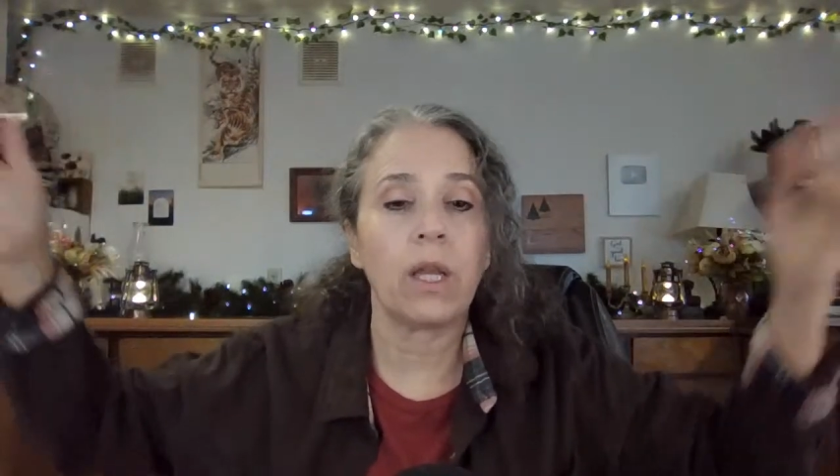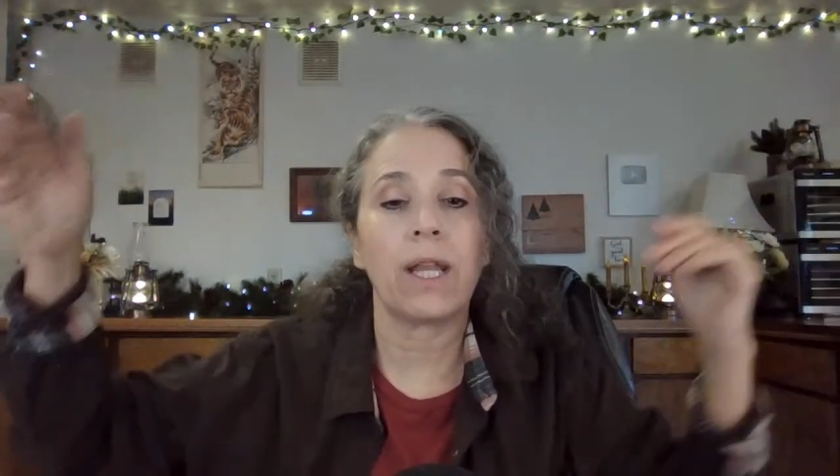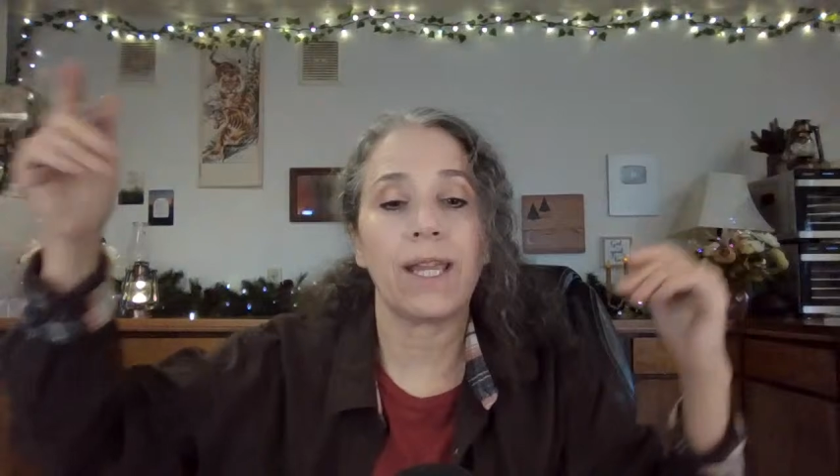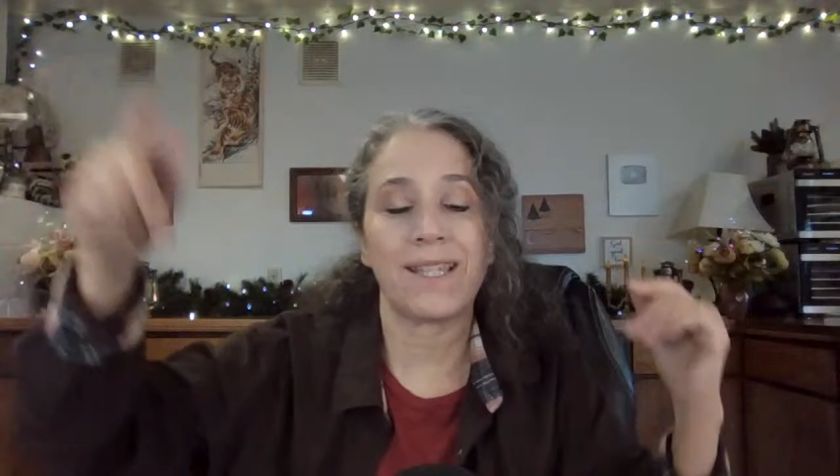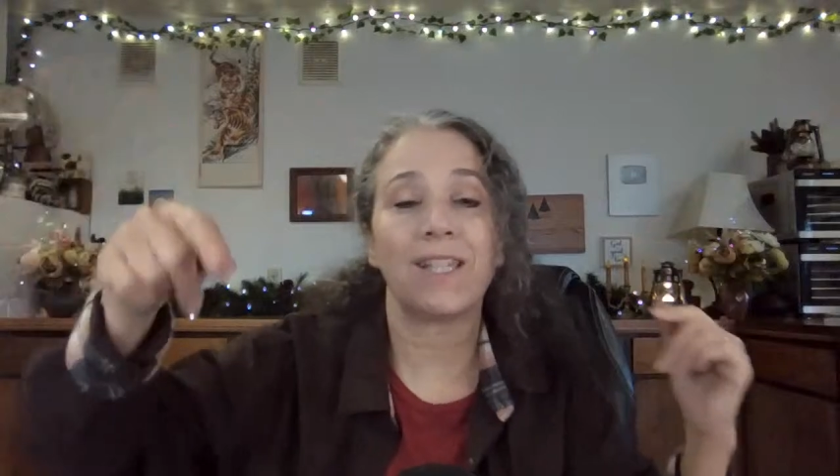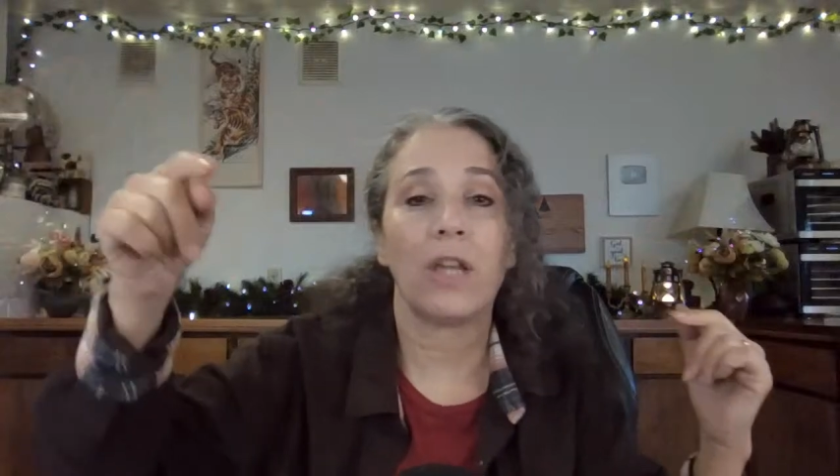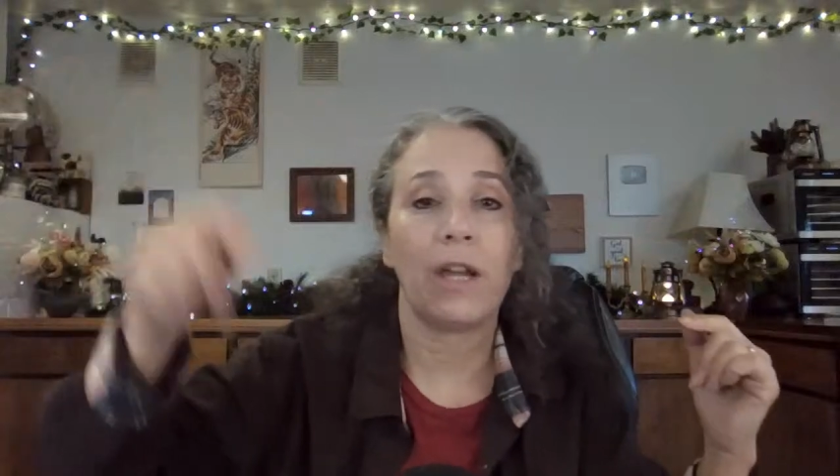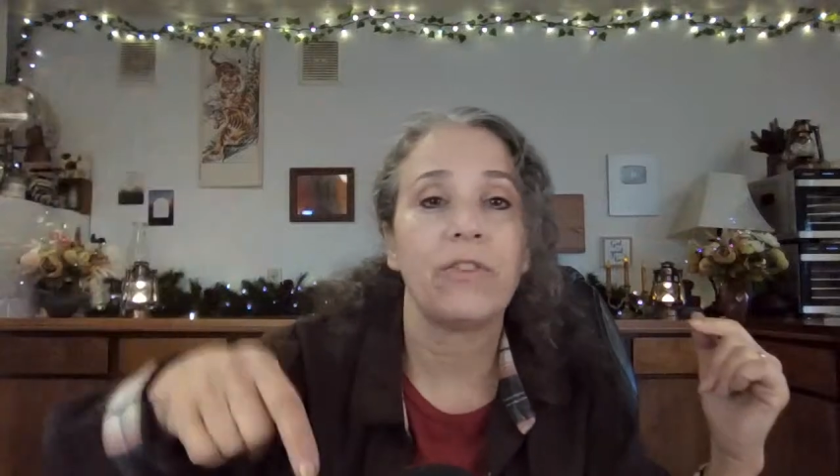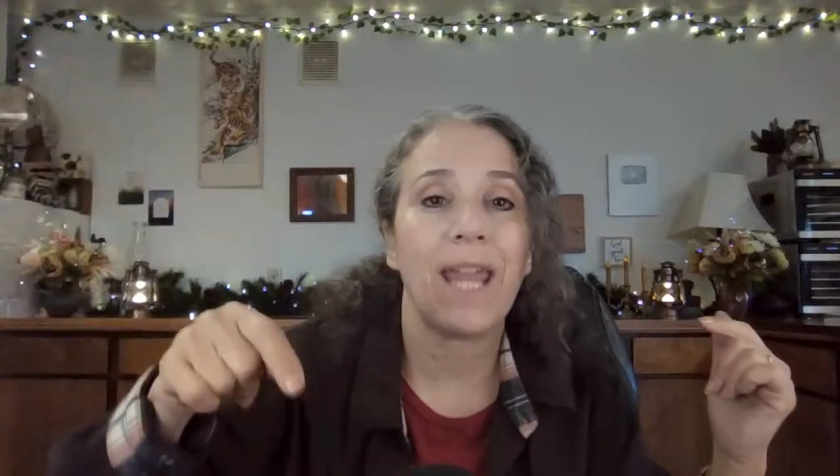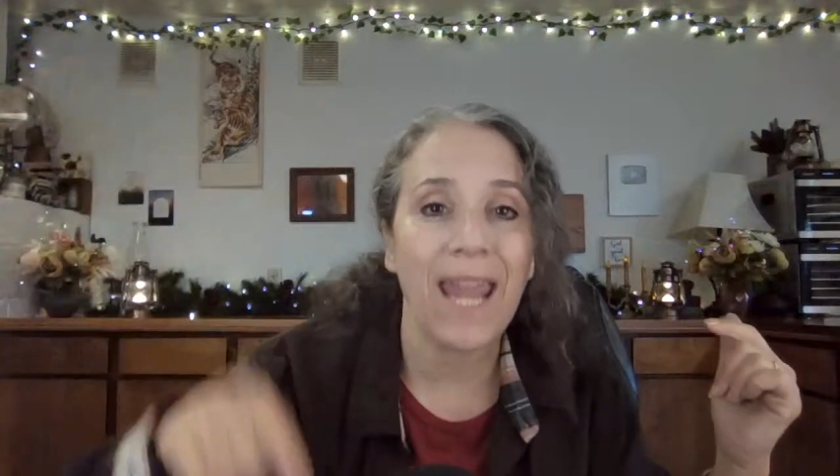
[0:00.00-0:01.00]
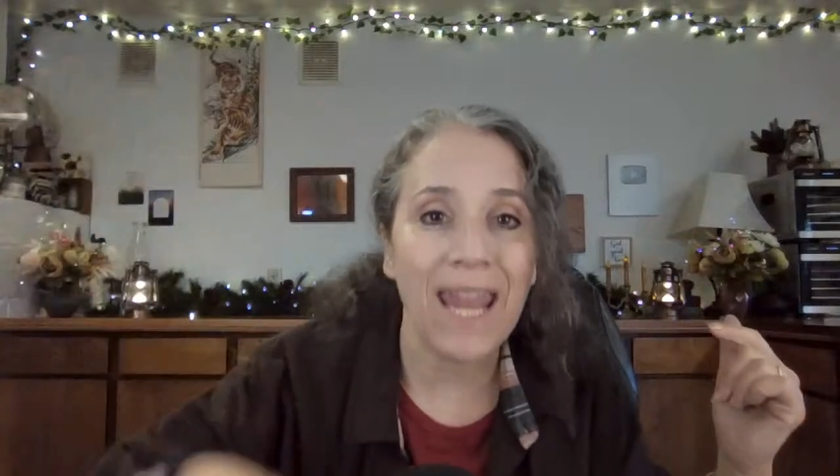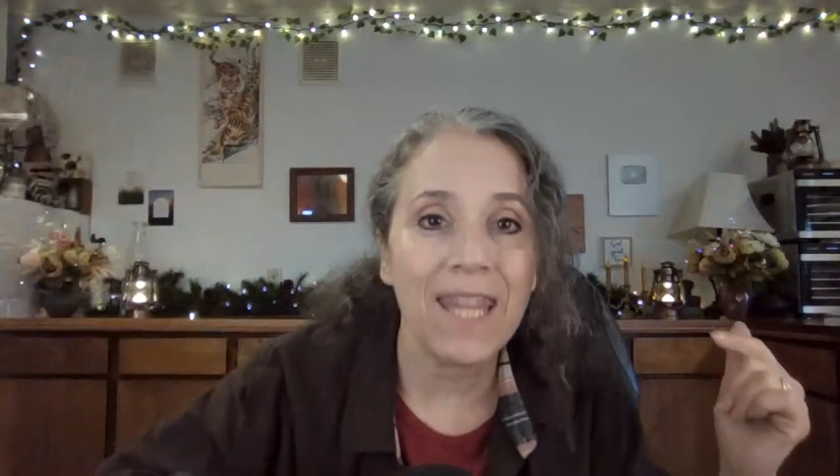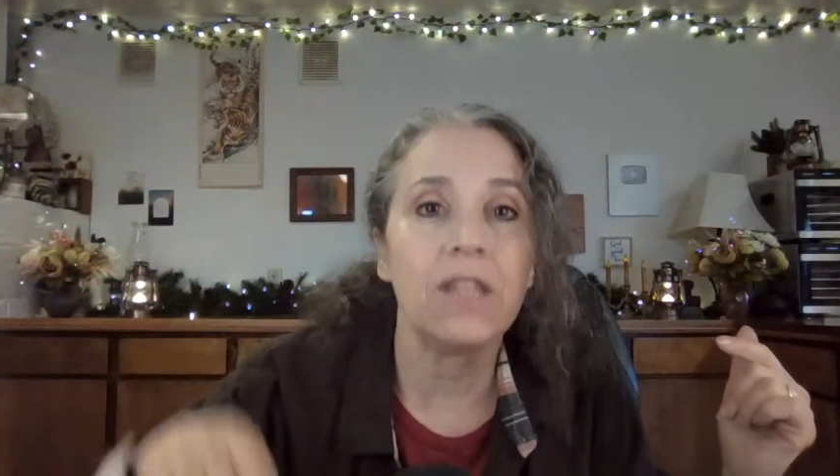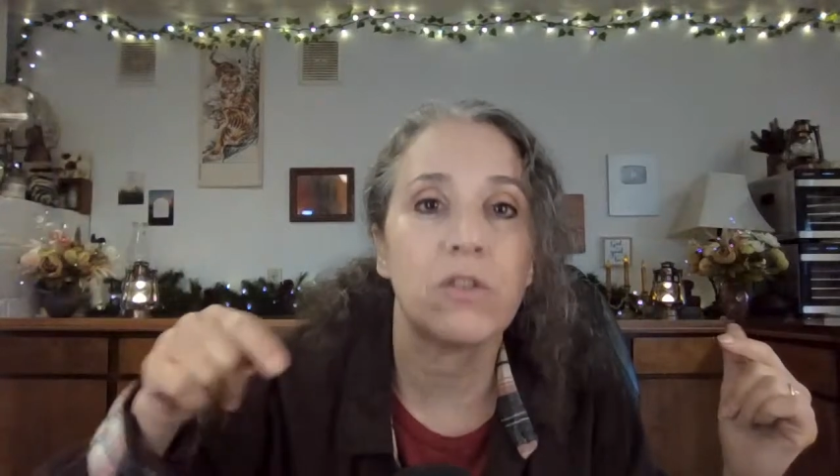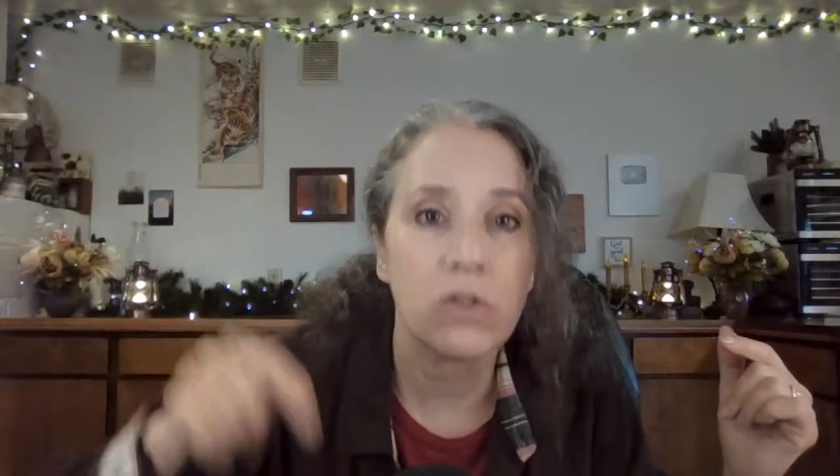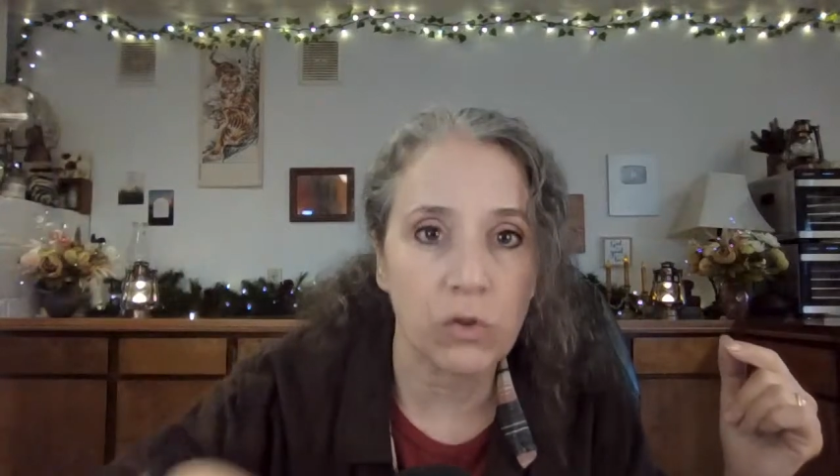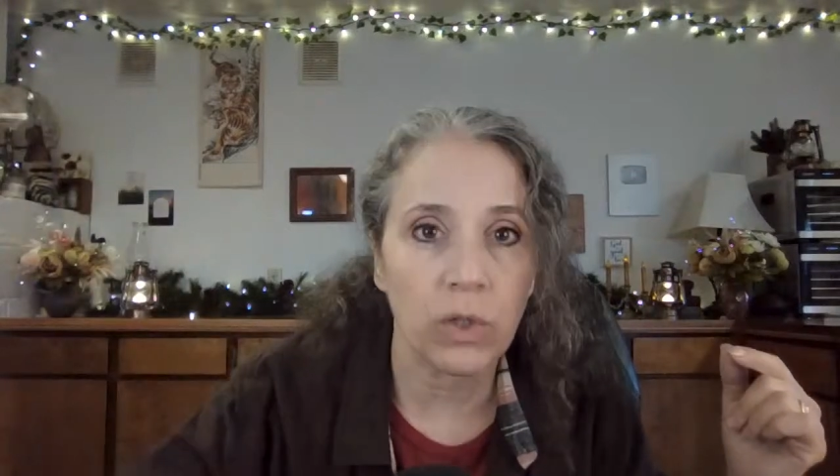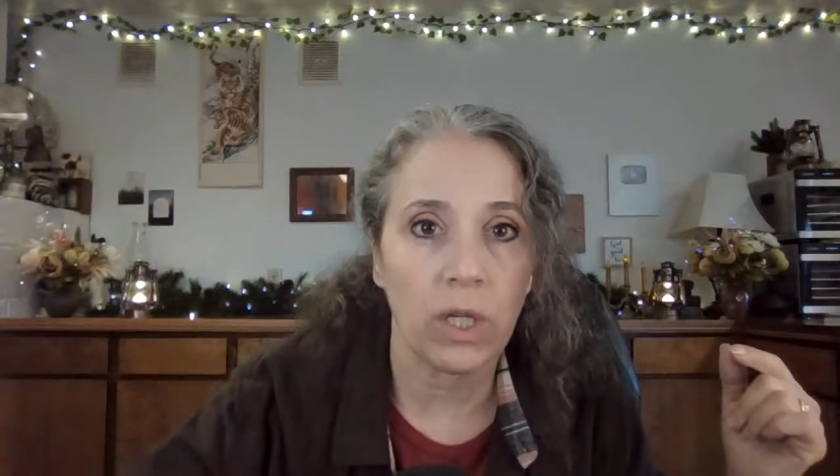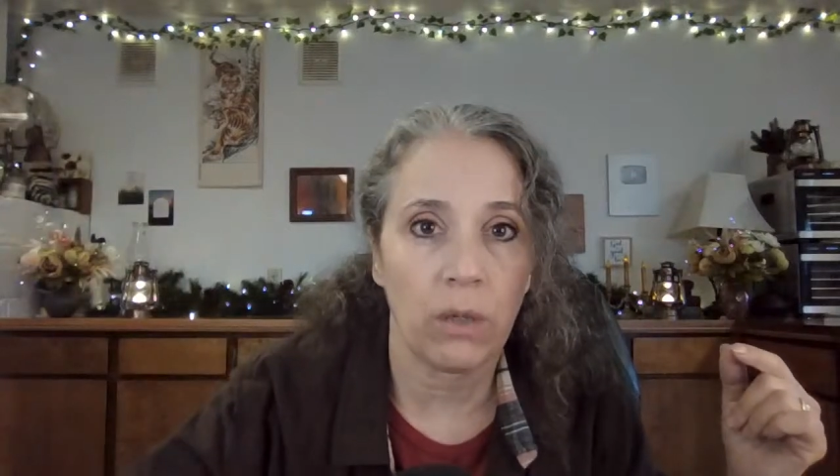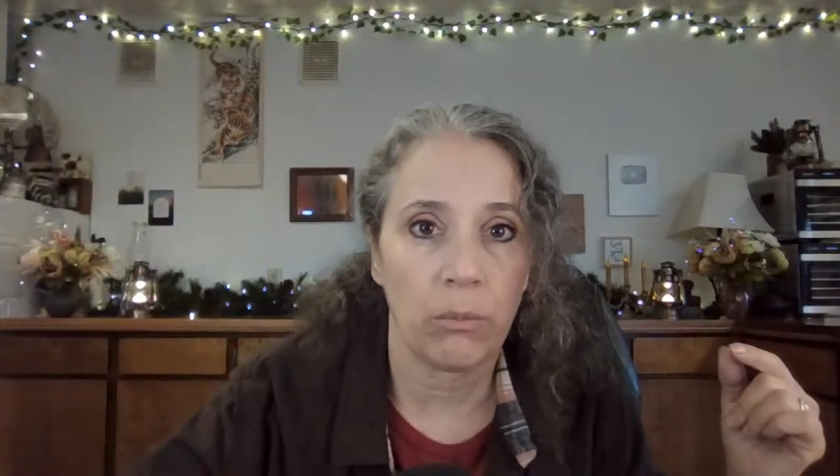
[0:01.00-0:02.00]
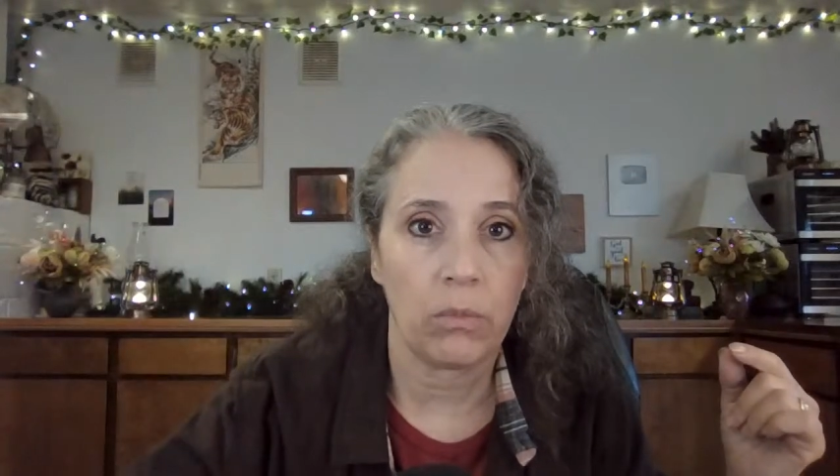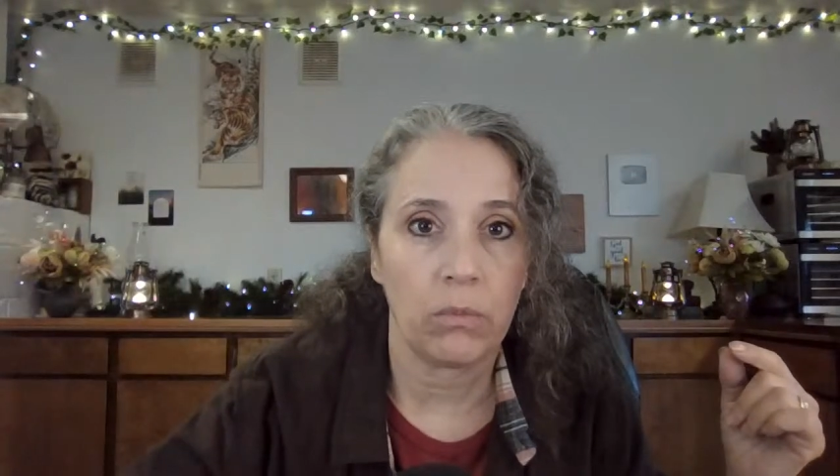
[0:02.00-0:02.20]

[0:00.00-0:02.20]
And I still have to end the stream